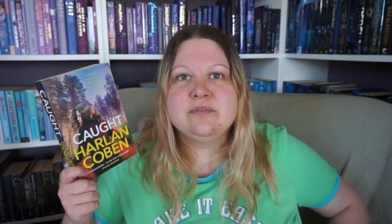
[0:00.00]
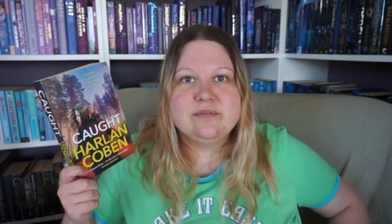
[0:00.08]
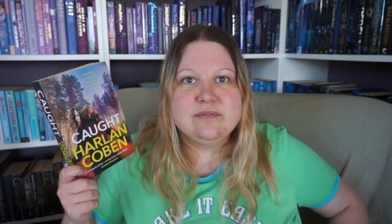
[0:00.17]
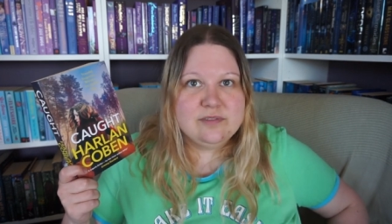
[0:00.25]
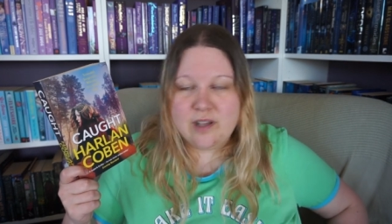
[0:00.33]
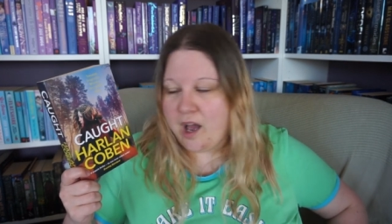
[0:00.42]

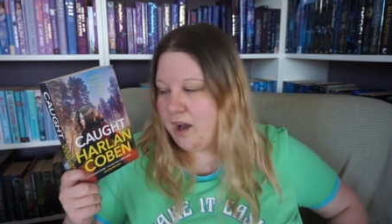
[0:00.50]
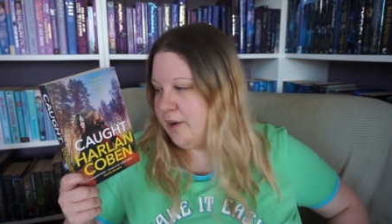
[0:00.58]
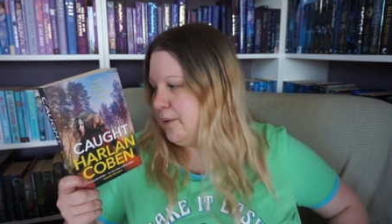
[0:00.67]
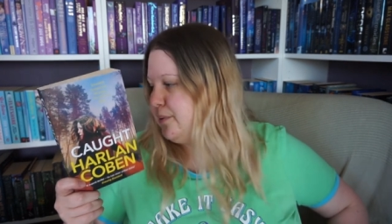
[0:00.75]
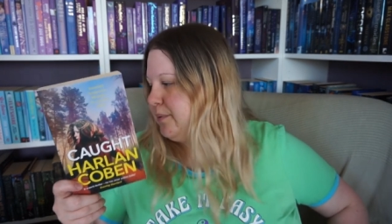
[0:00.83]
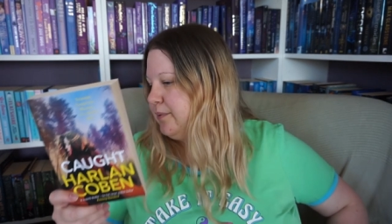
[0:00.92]
No.
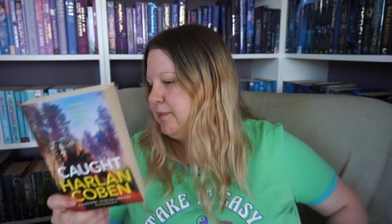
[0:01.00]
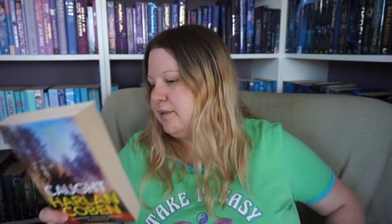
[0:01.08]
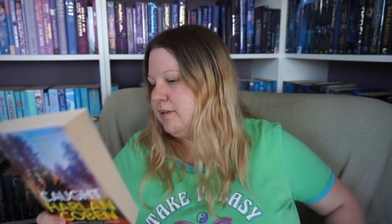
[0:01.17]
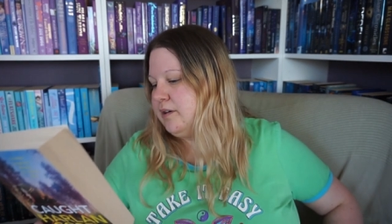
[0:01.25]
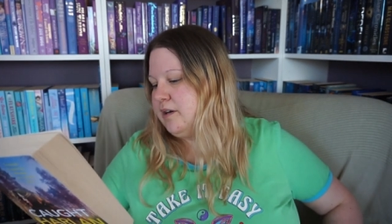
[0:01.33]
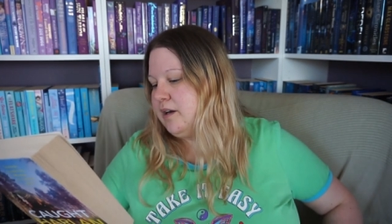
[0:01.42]

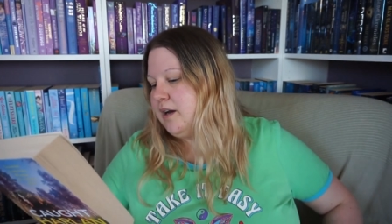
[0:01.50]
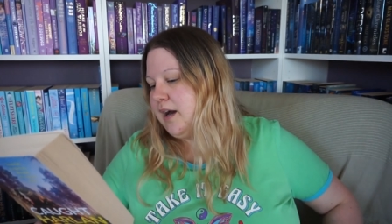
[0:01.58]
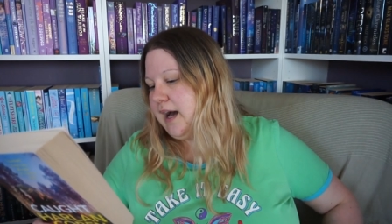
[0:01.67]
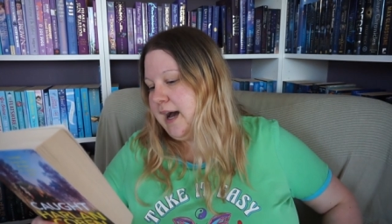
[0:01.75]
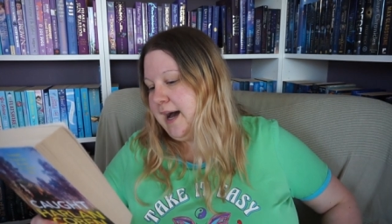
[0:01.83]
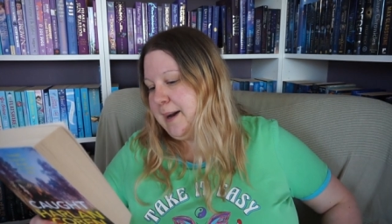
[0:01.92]

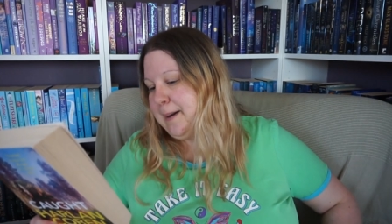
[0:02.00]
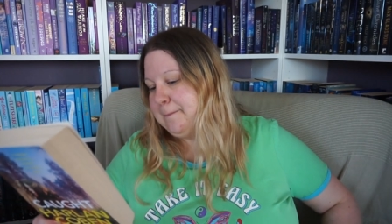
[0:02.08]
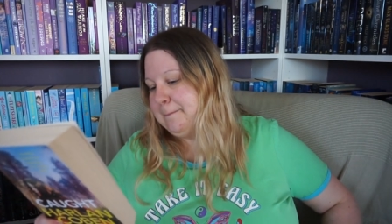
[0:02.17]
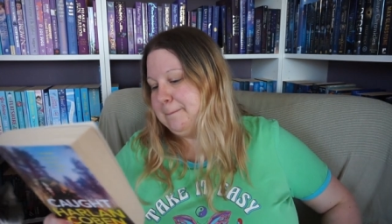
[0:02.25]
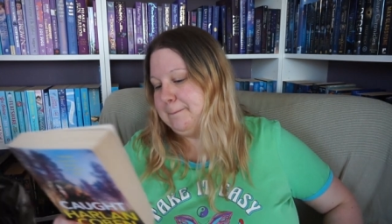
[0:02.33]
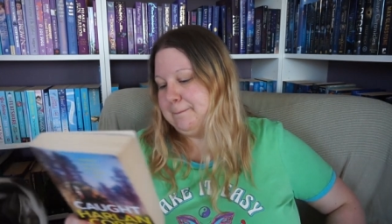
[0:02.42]

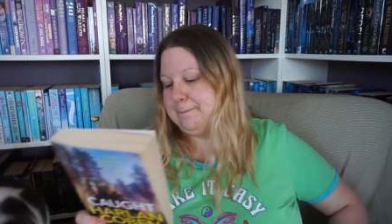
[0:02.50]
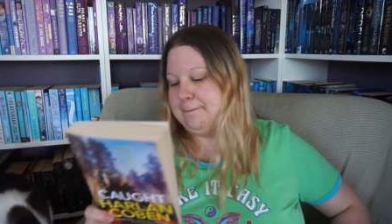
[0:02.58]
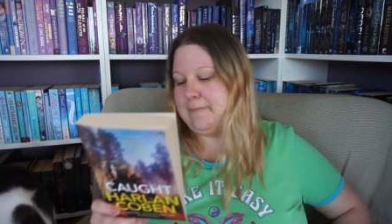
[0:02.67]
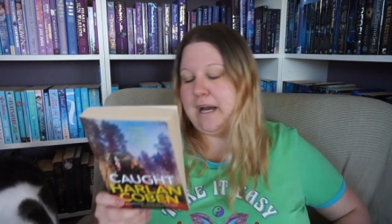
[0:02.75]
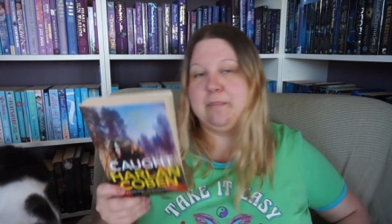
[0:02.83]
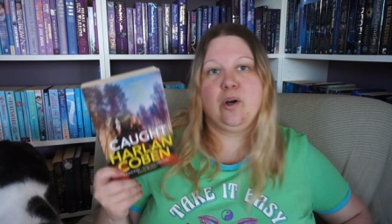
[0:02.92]
Um,
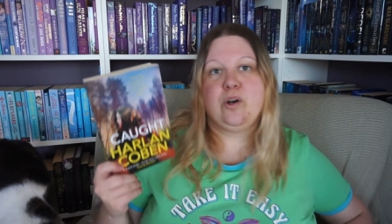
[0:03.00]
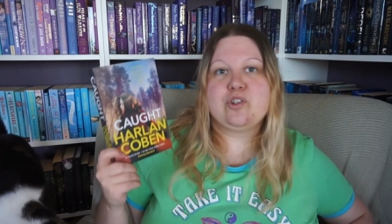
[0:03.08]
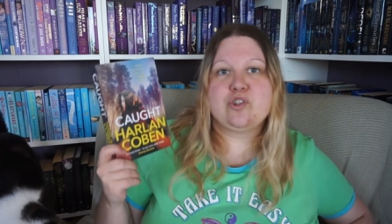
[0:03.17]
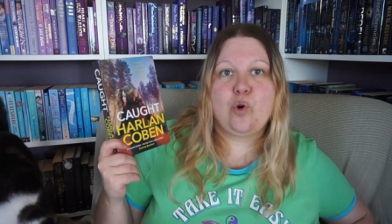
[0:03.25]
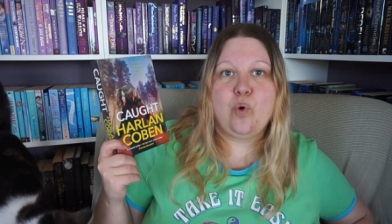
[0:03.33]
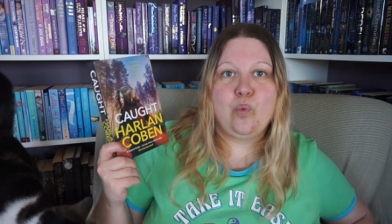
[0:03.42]
I'm not
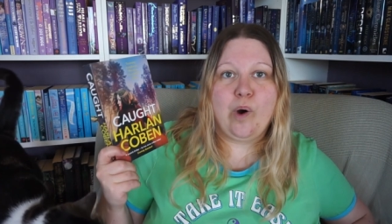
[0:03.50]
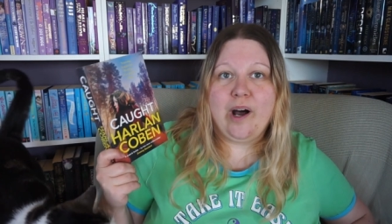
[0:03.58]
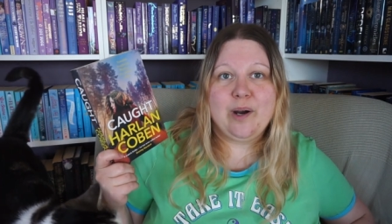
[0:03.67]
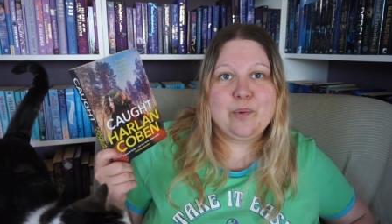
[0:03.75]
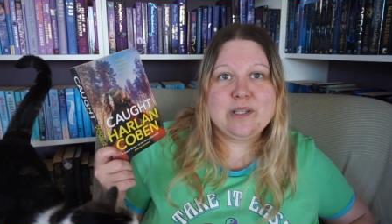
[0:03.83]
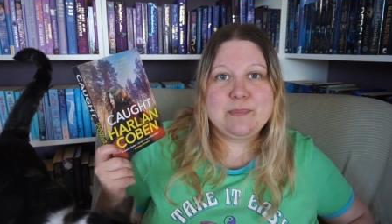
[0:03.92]
sure what
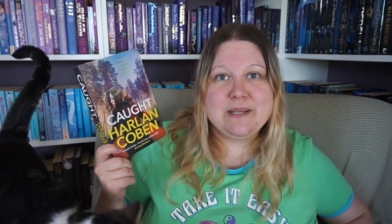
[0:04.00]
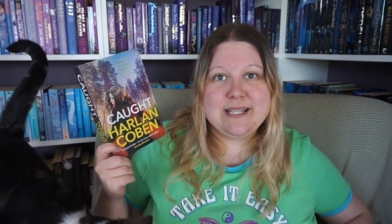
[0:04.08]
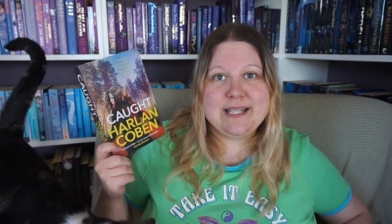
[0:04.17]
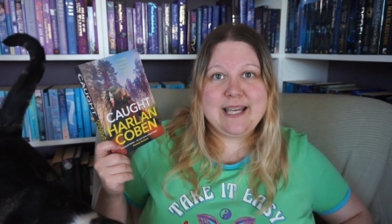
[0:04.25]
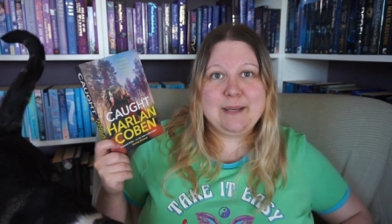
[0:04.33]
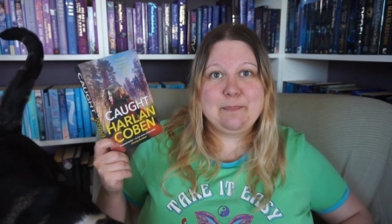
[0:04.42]
I was
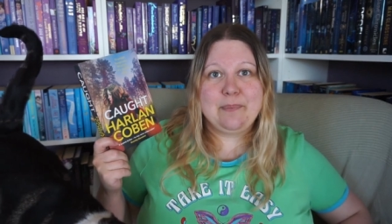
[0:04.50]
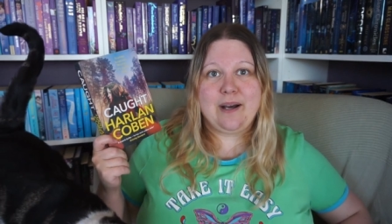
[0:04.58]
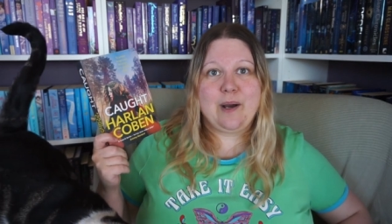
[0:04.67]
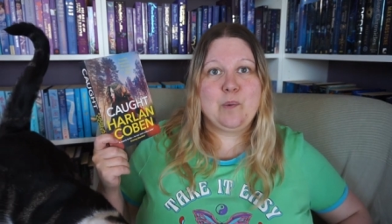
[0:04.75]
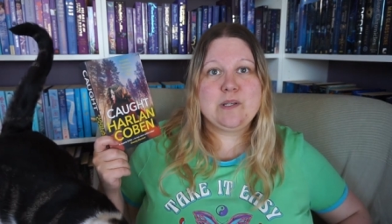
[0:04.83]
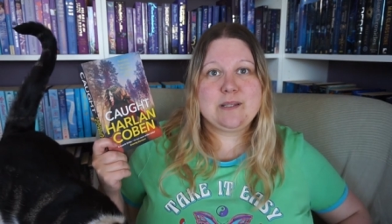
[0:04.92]
missing, but
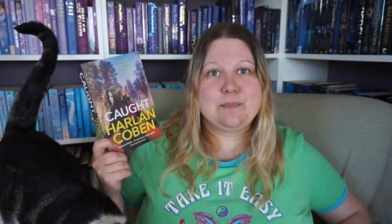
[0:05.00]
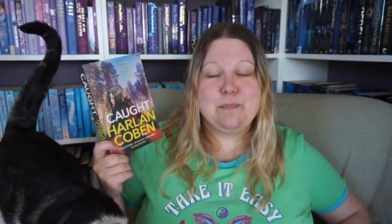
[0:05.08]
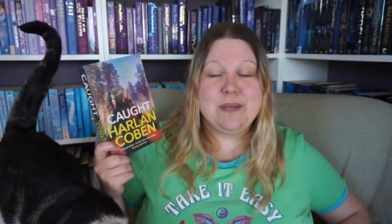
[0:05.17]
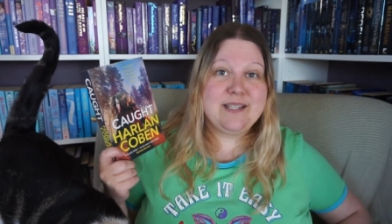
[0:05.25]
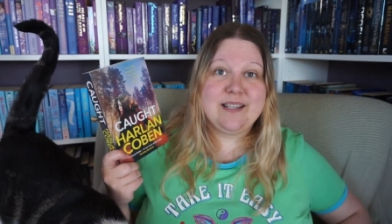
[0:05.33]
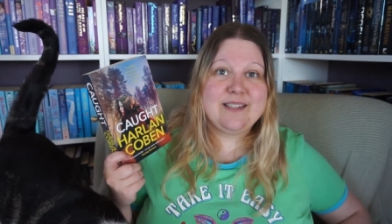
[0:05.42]
I was
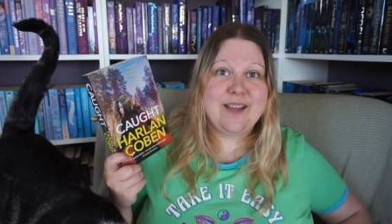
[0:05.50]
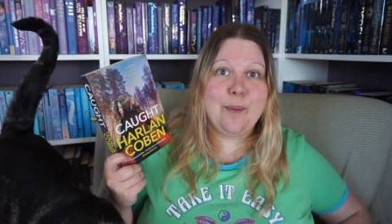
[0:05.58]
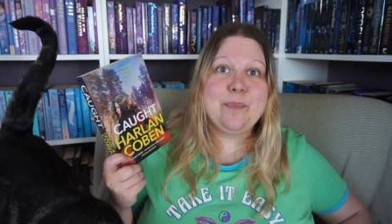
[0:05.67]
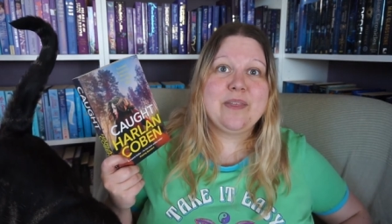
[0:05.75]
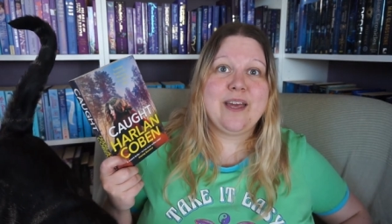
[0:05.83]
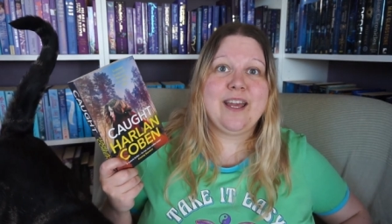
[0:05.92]
missing
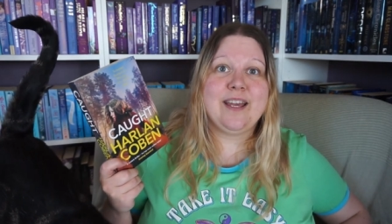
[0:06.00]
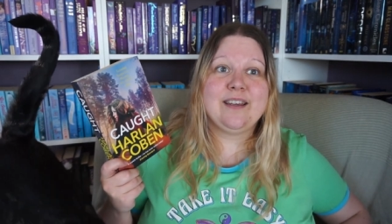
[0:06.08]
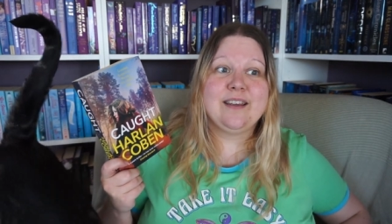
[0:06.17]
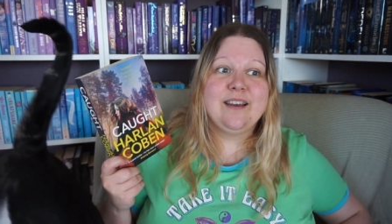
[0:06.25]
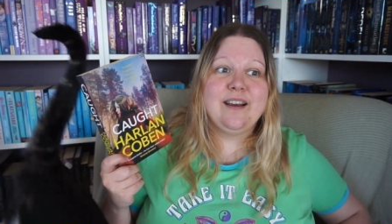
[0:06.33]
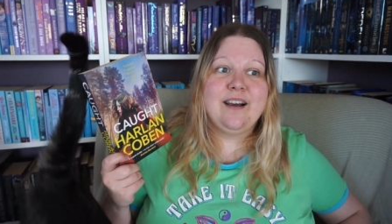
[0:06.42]
something.
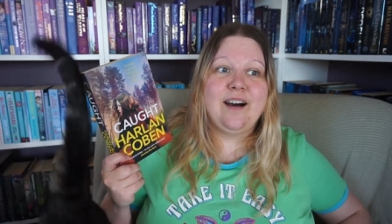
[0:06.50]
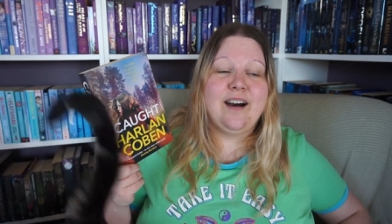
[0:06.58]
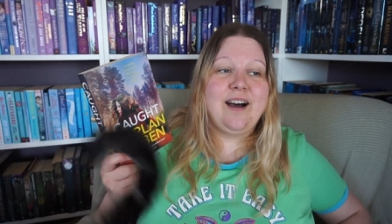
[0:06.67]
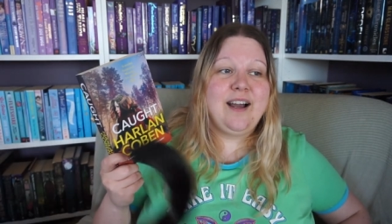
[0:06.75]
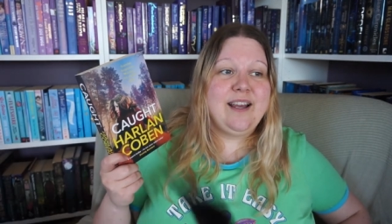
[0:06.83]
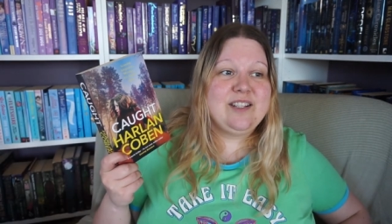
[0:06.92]

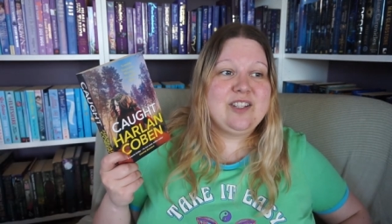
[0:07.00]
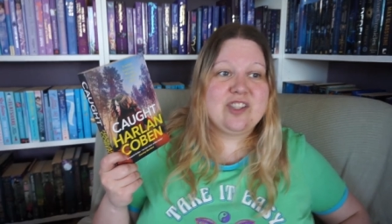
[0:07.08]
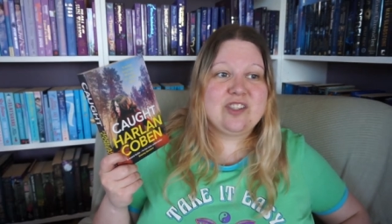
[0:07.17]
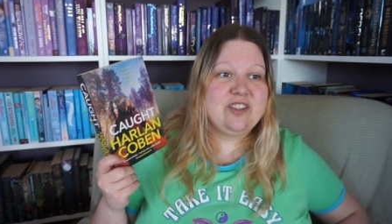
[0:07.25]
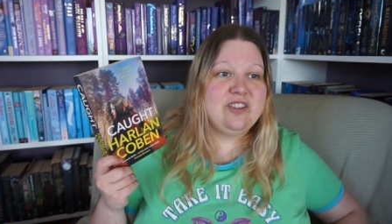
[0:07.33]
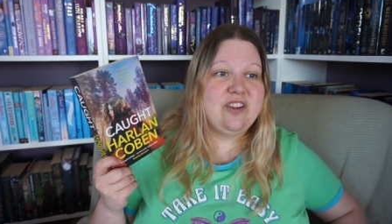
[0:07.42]
I
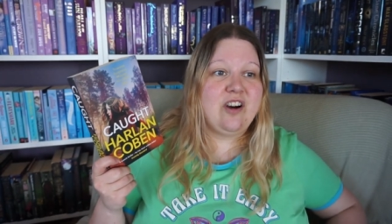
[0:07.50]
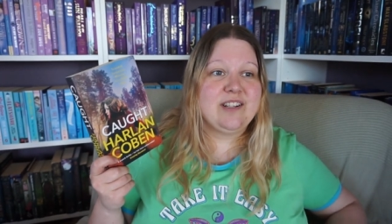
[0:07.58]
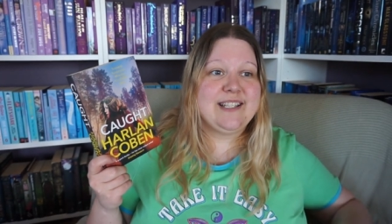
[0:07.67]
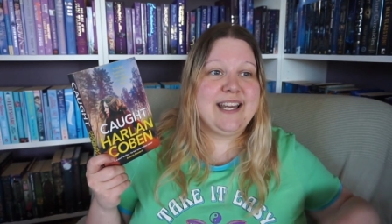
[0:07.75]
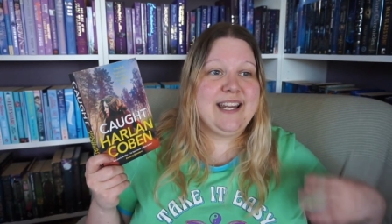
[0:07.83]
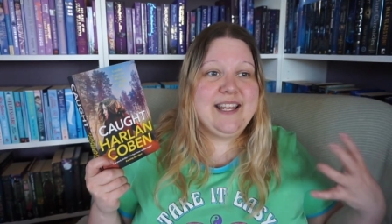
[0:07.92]
just could not
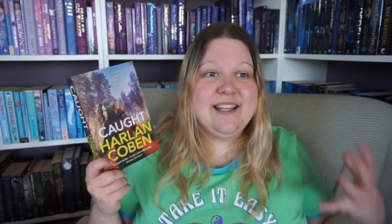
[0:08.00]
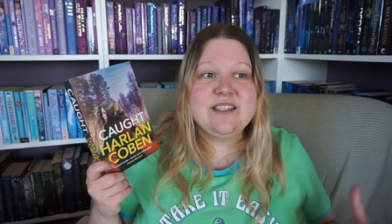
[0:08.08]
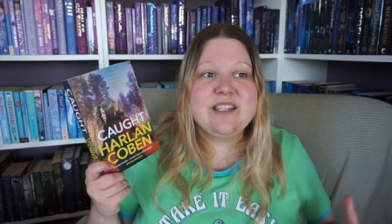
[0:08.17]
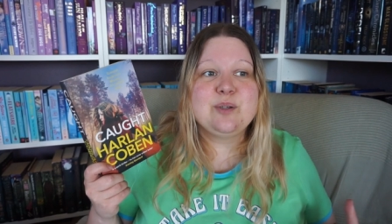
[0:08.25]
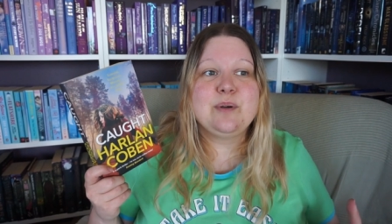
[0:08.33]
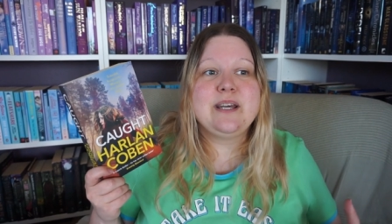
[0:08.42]
get
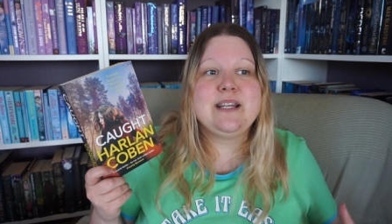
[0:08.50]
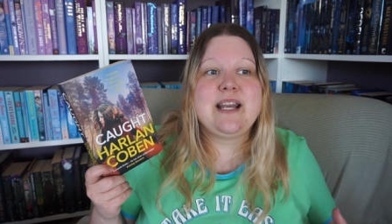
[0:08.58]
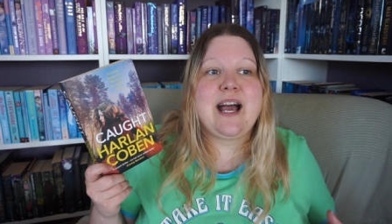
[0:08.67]
into it.